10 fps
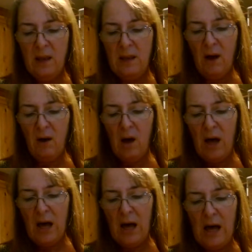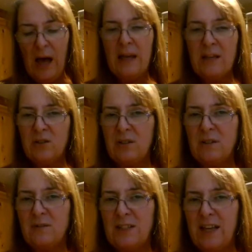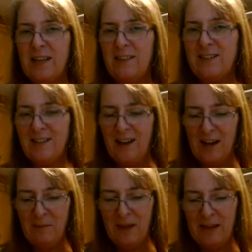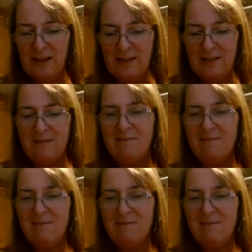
Now, I could have taken the time and